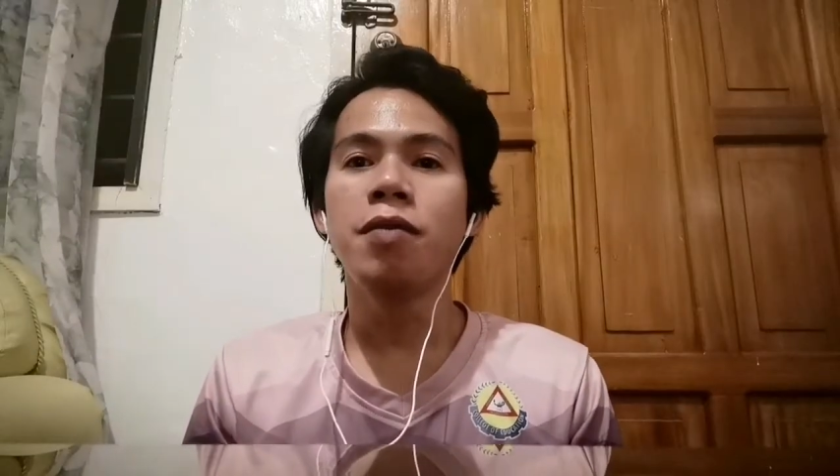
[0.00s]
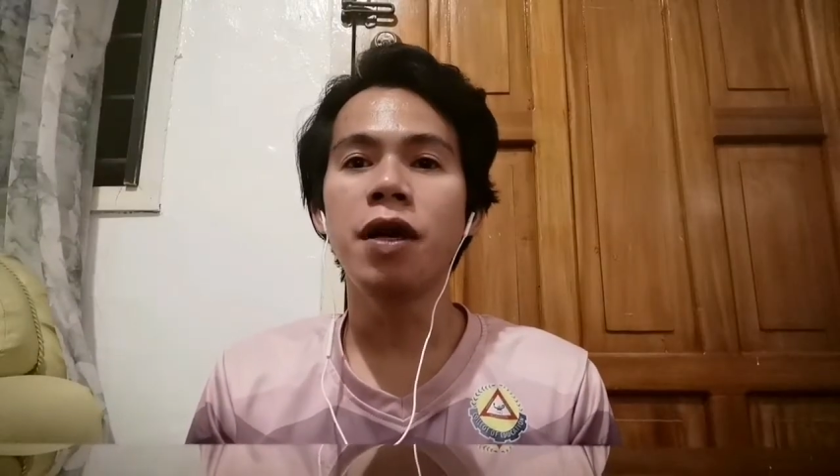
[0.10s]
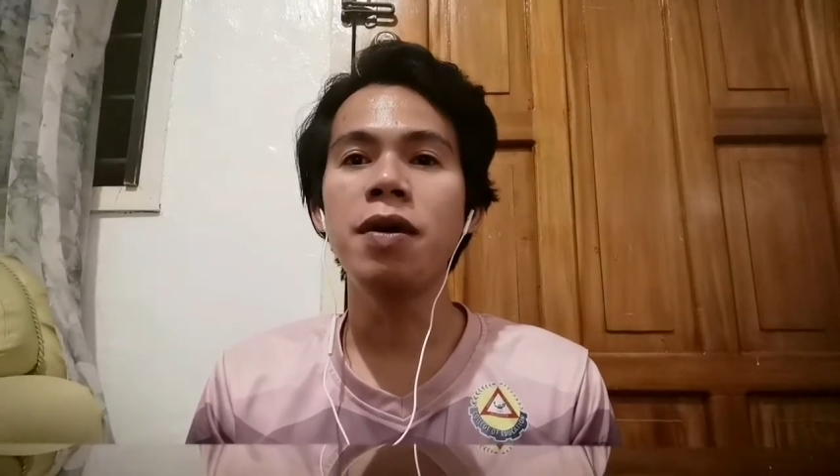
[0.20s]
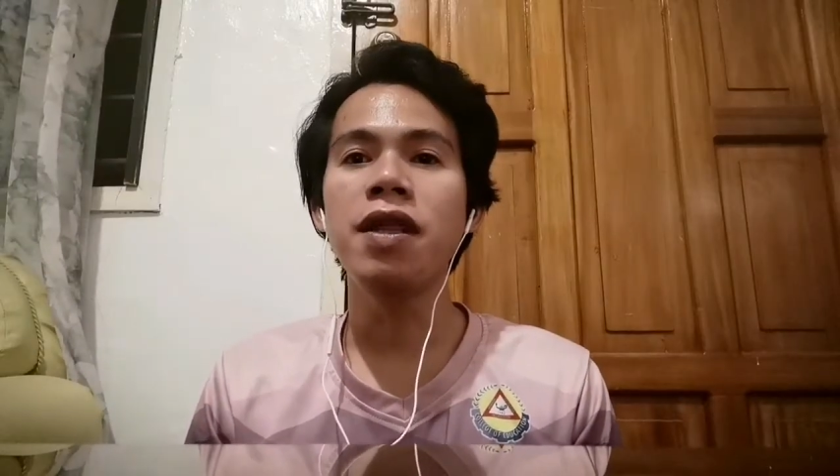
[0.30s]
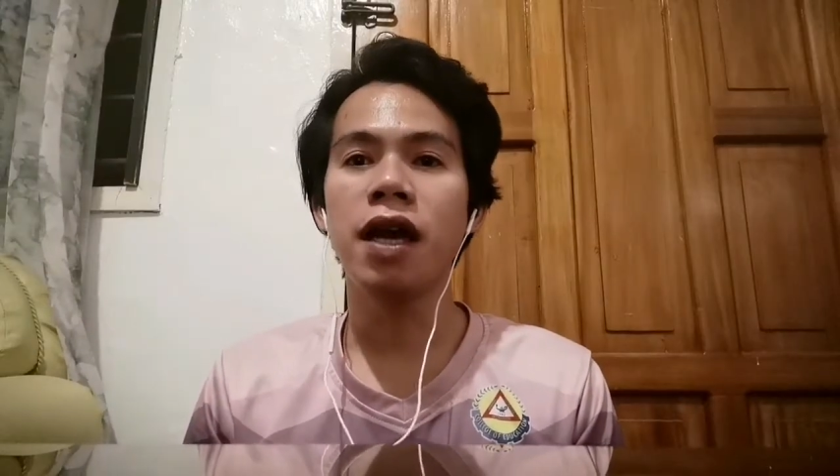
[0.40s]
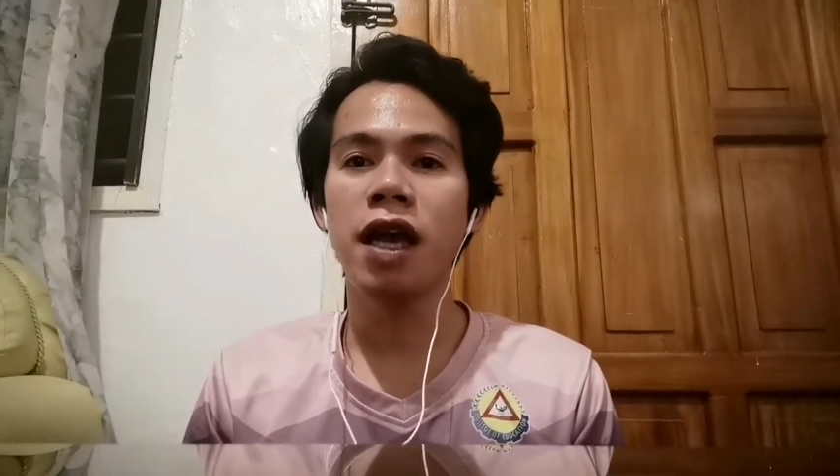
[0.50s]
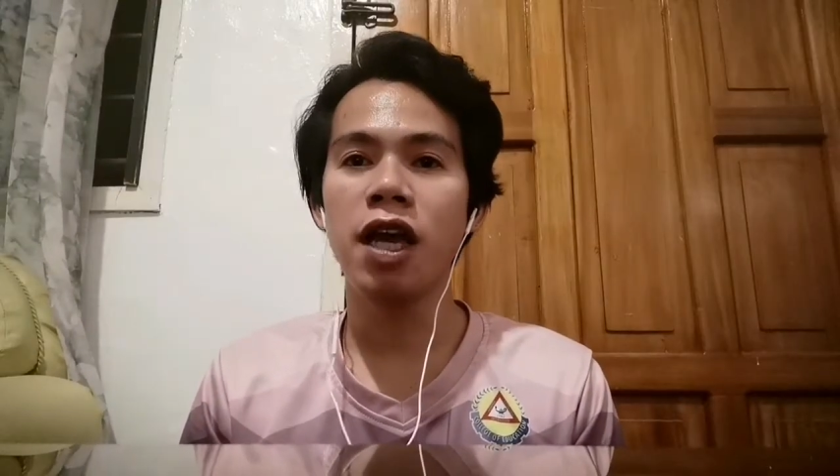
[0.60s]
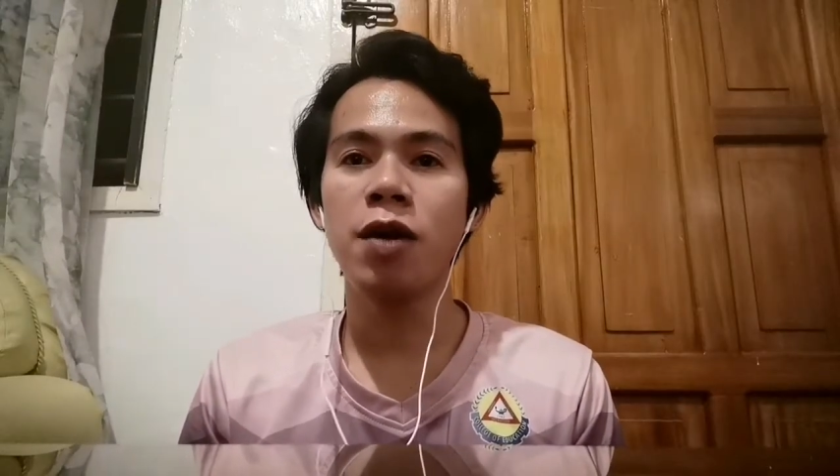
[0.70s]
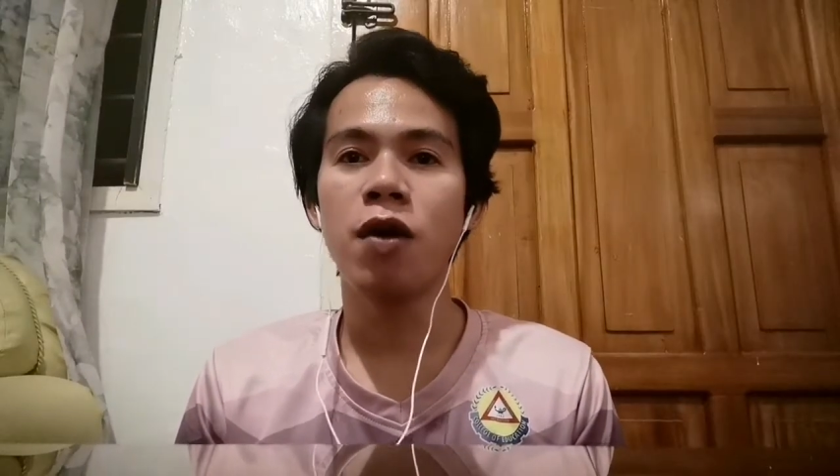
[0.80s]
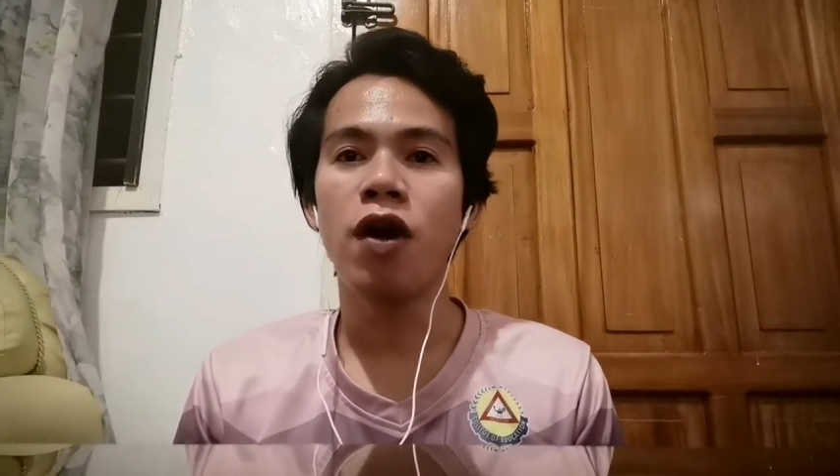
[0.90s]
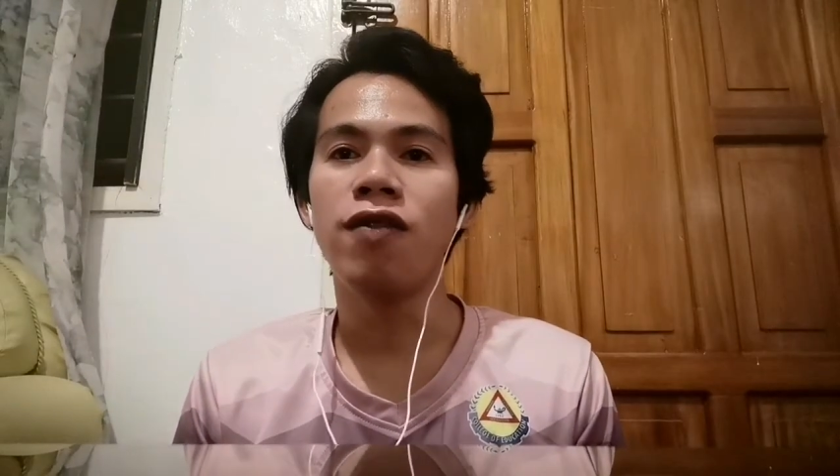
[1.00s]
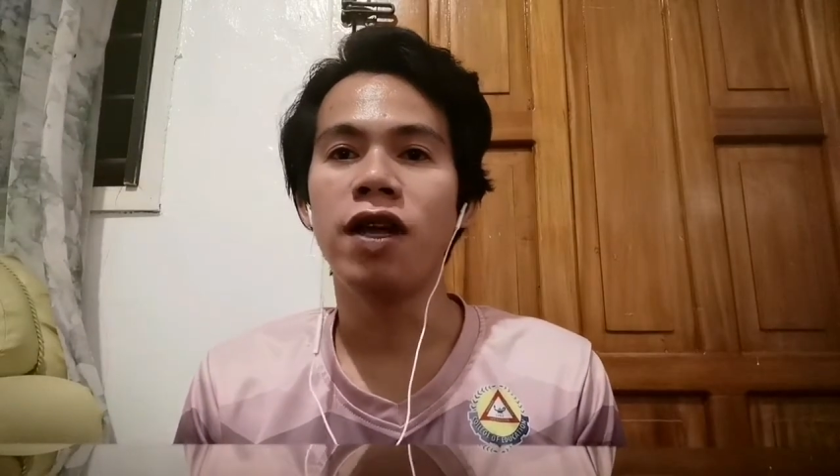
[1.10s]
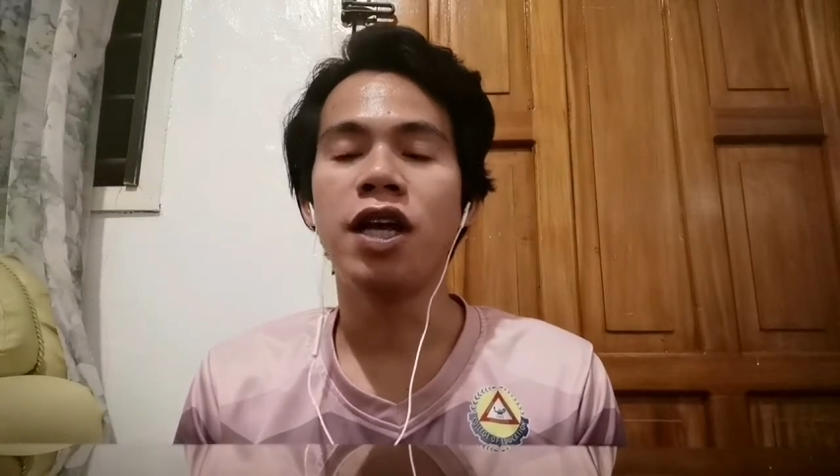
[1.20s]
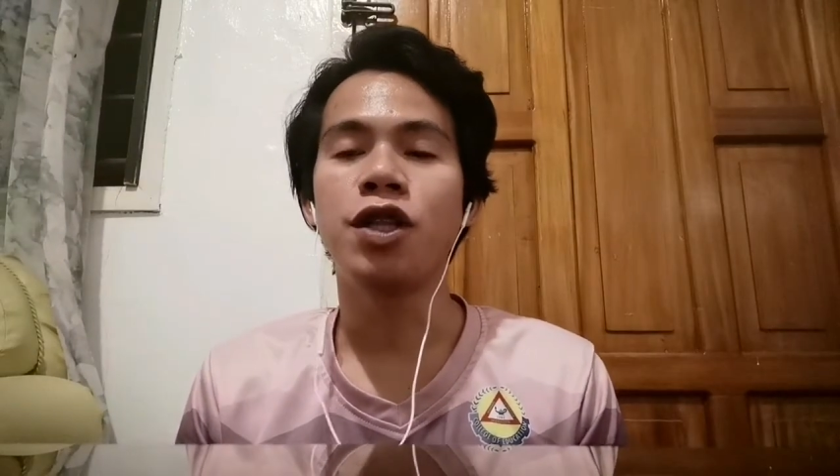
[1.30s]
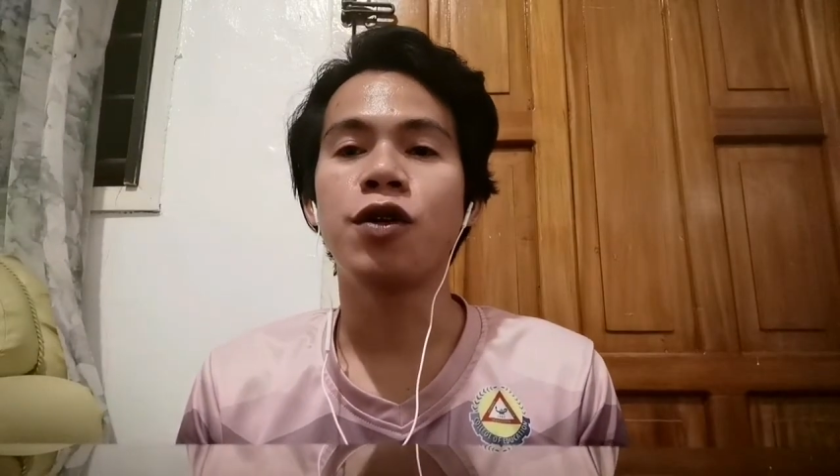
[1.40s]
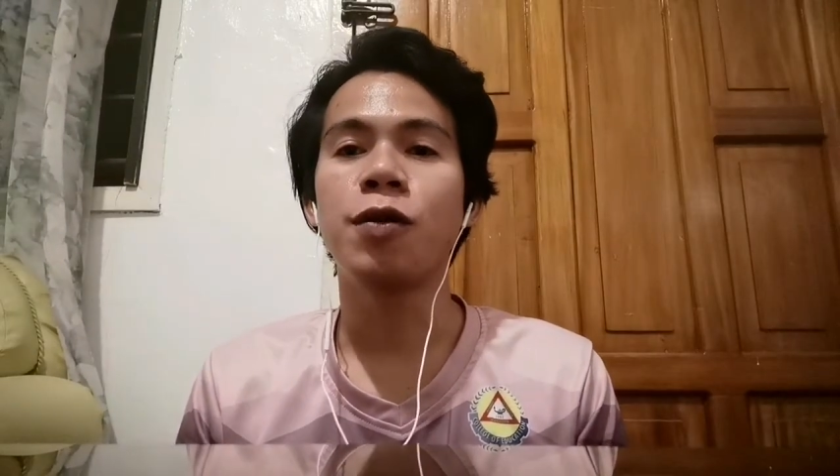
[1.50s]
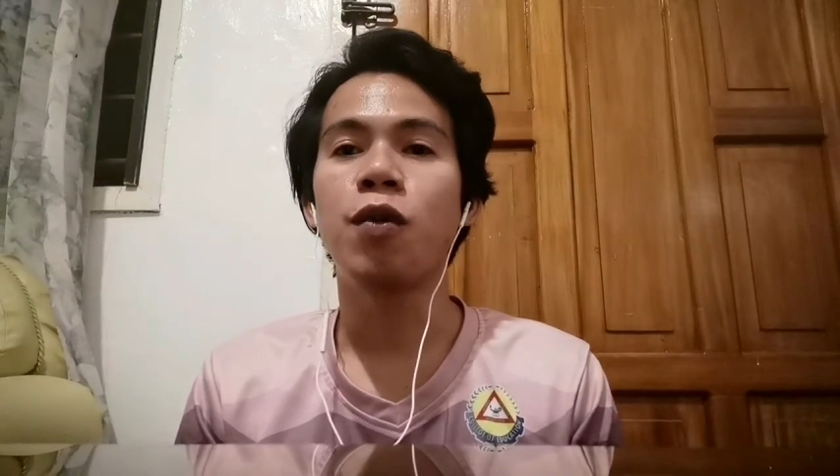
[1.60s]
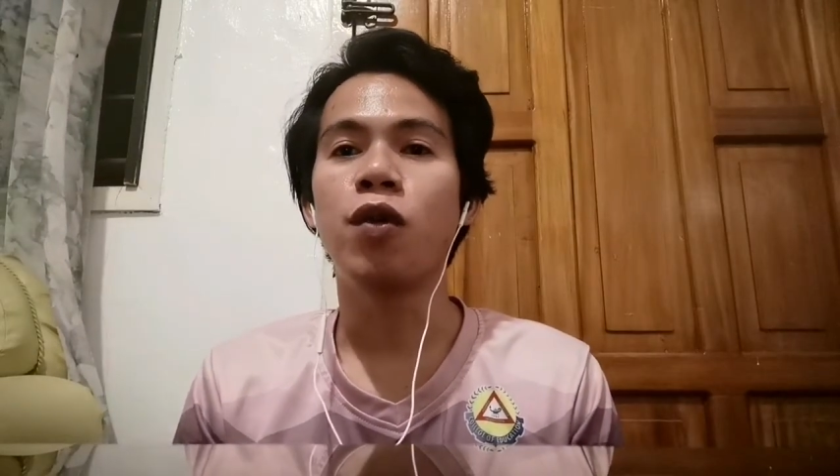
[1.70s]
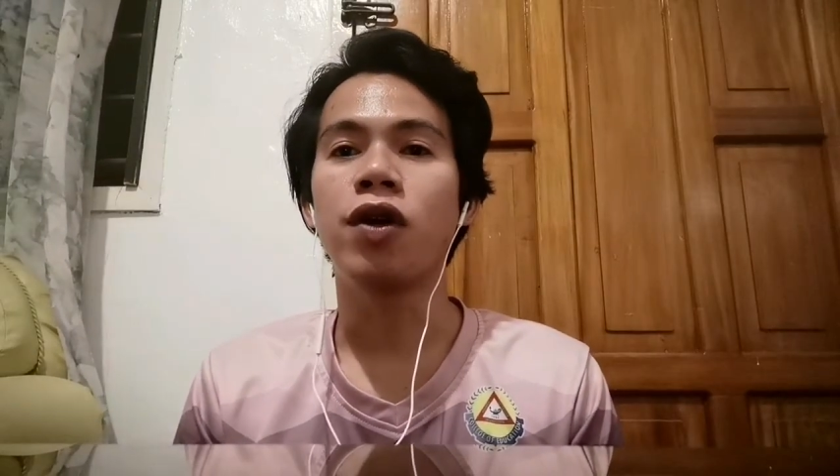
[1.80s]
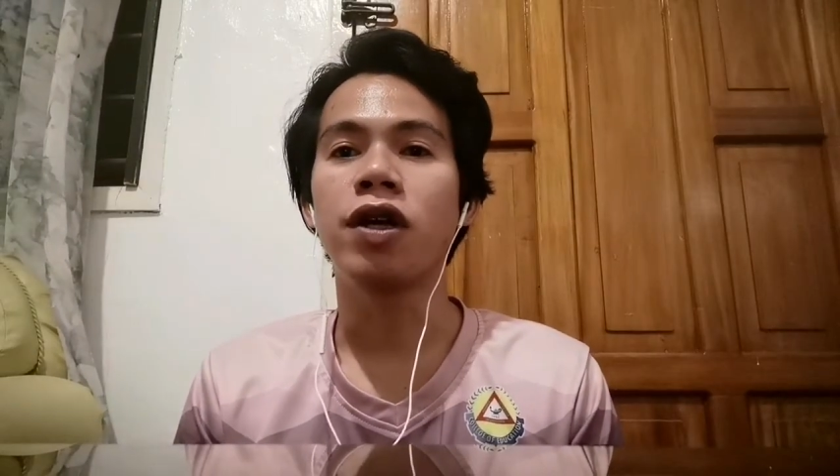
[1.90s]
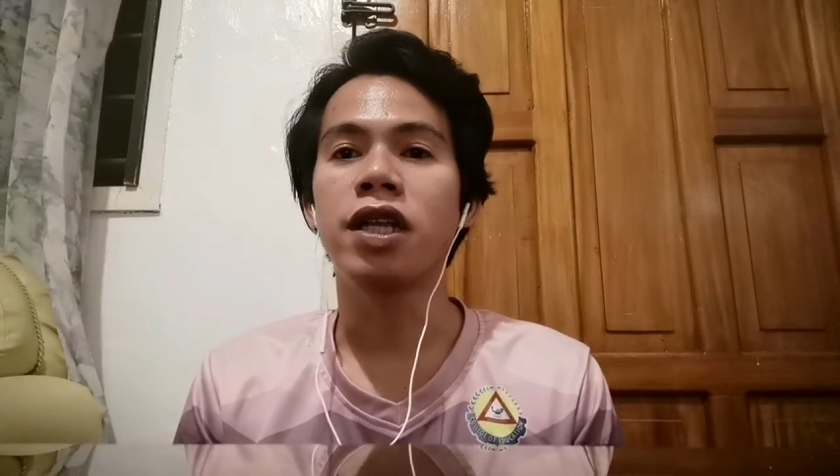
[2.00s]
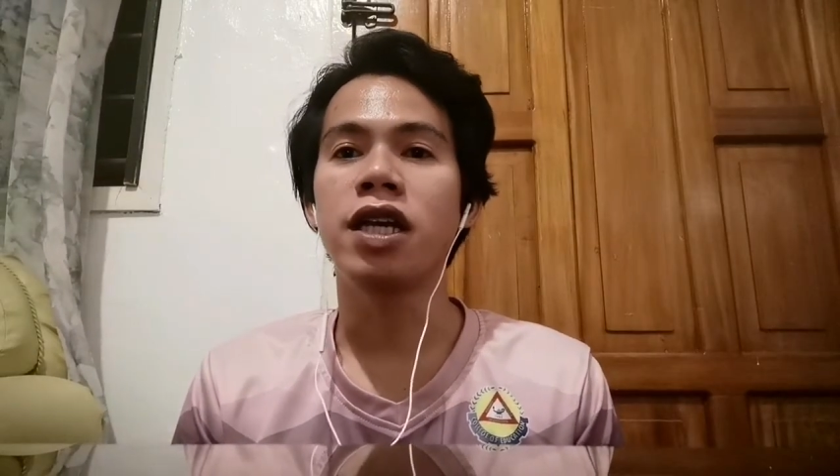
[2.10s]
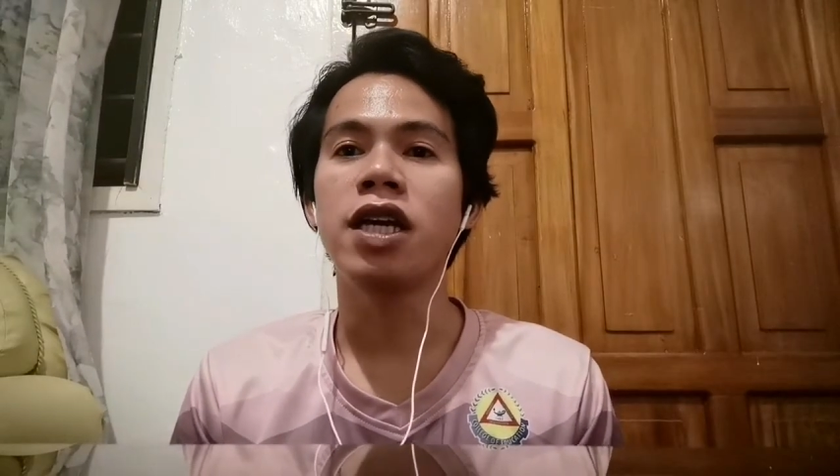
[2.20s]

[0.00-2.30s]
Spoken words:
Maybe the aim of a letter report